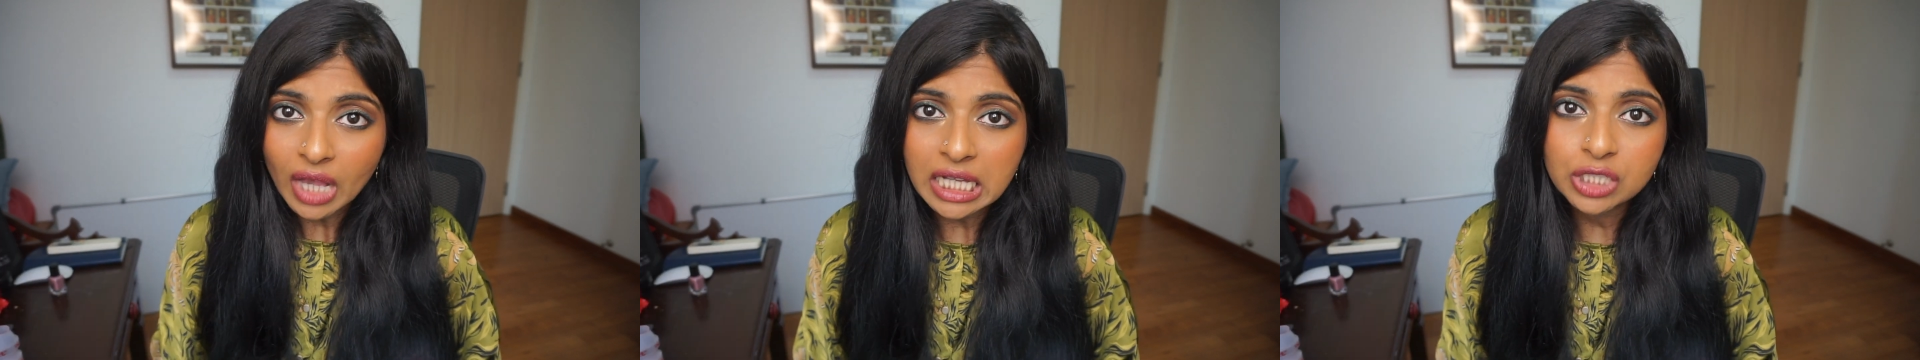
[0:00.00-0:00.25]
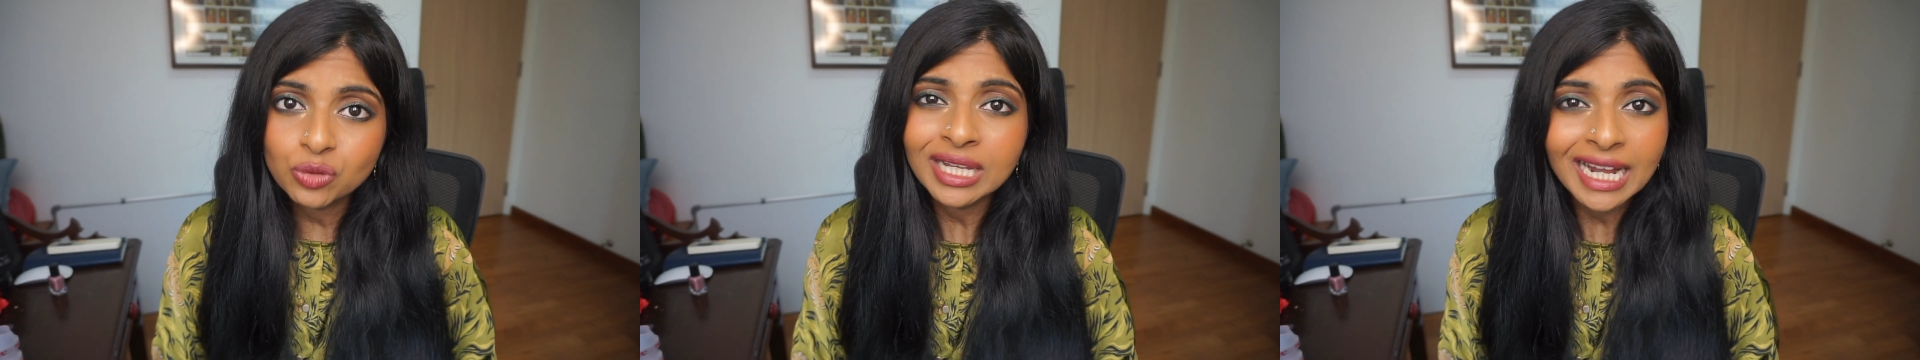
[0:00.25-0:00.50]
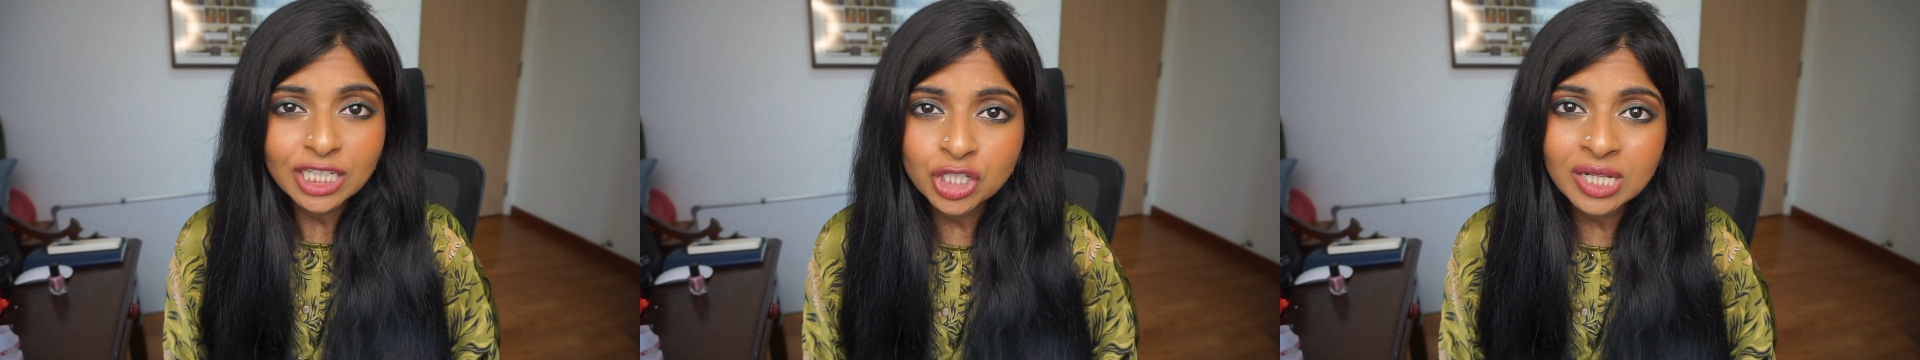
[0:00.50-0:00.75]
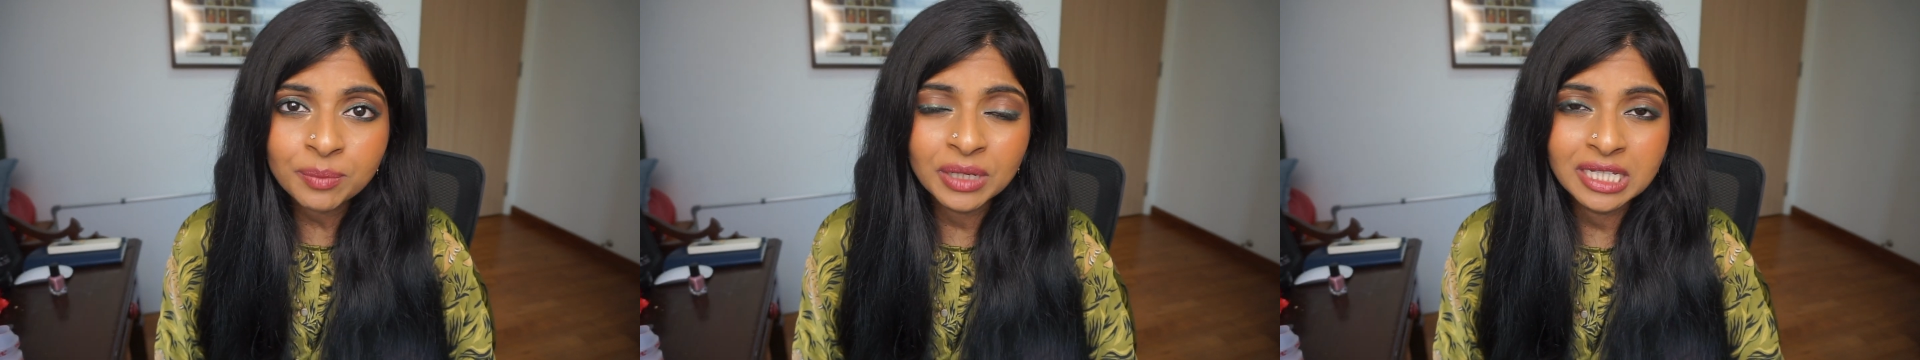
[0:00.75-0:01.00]
So that
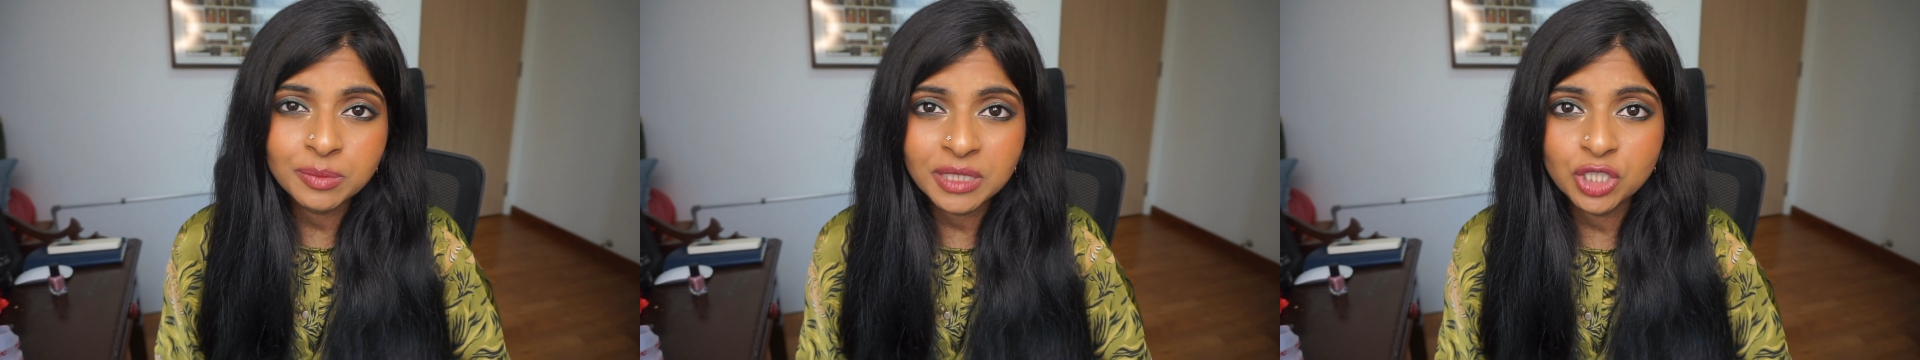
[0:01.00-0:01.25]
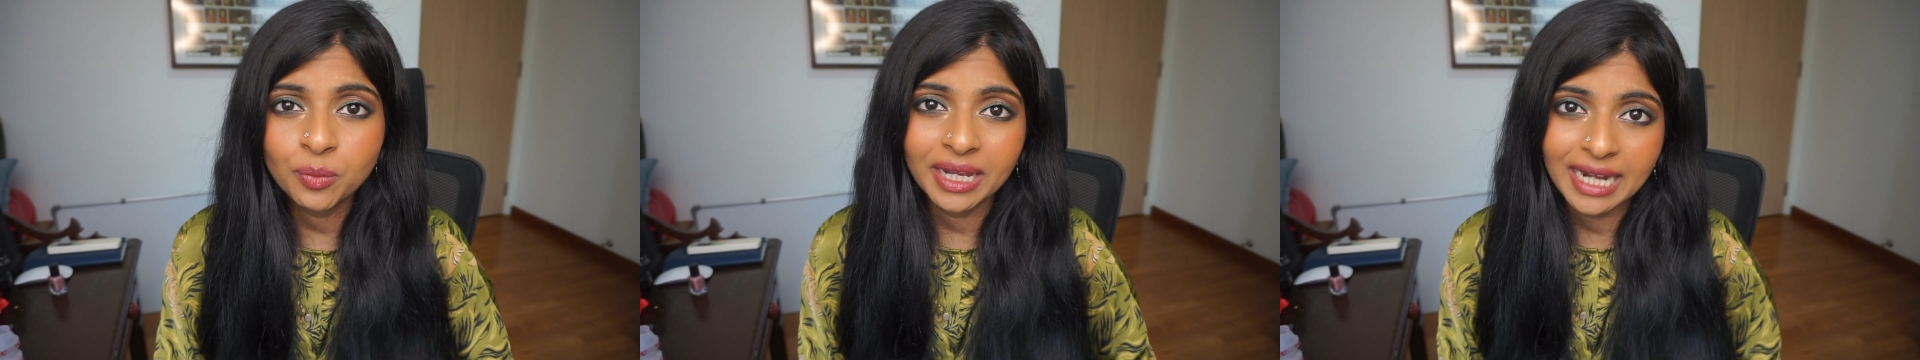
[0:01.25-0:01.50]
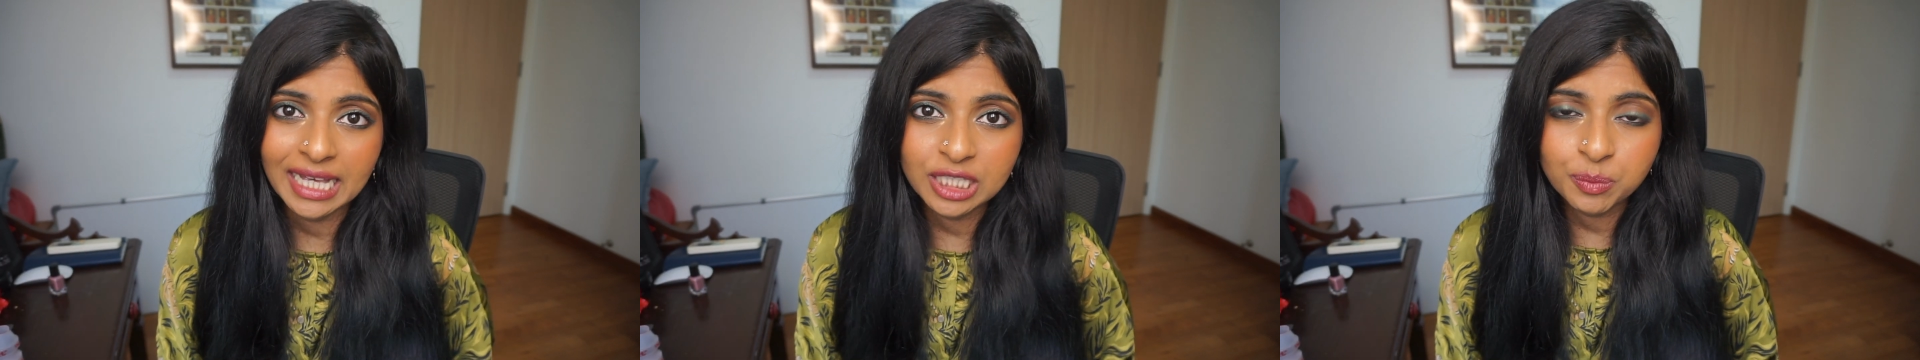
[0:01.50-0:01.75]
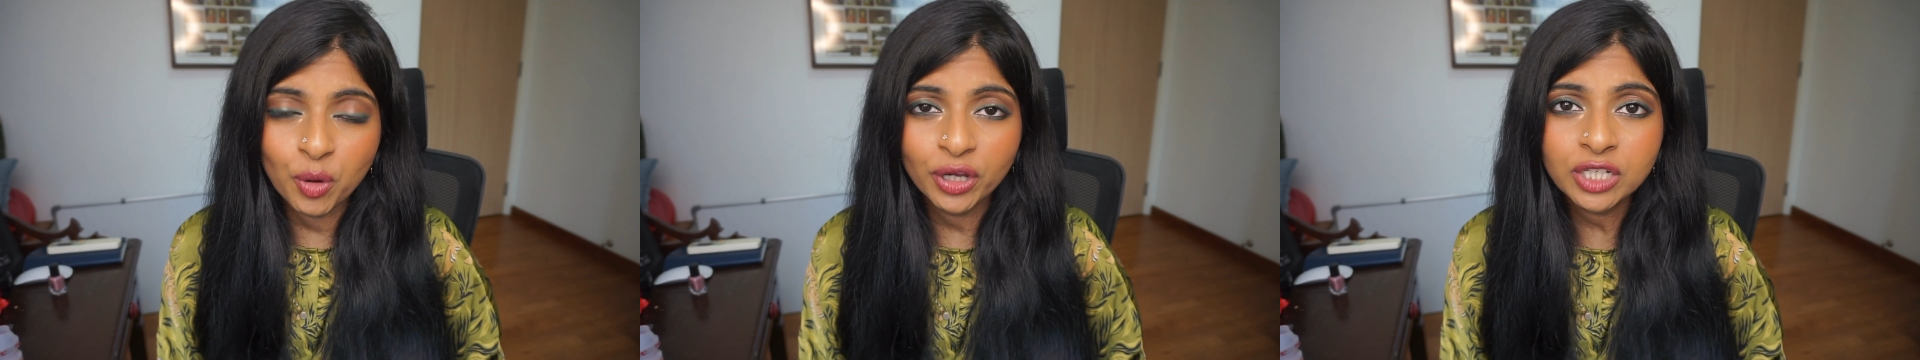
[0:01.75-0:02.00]
actually brings me to my
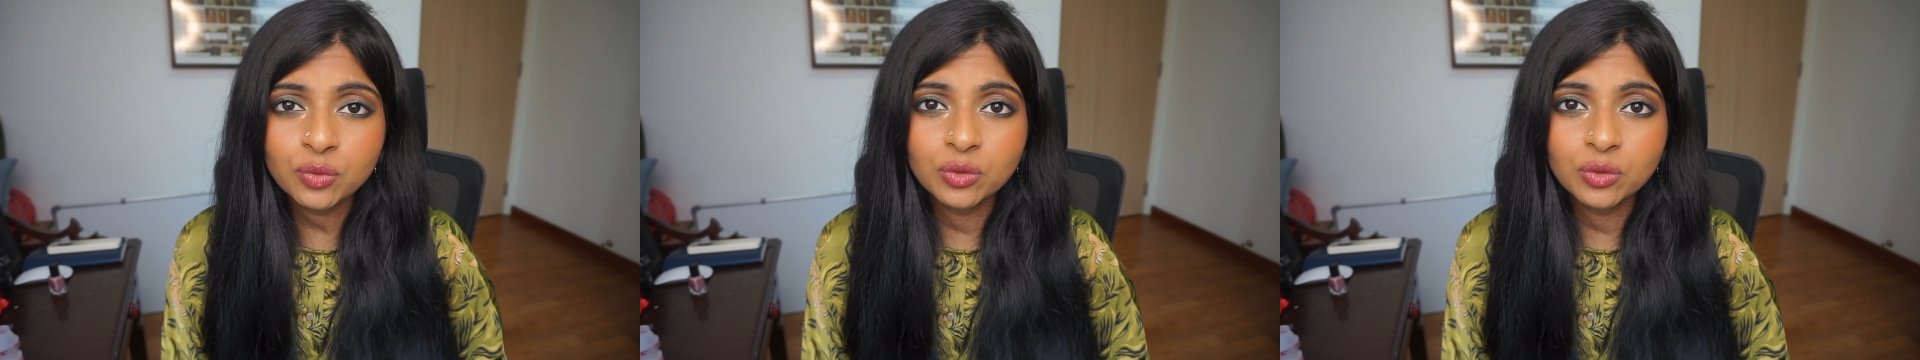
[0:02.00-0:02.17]
next point,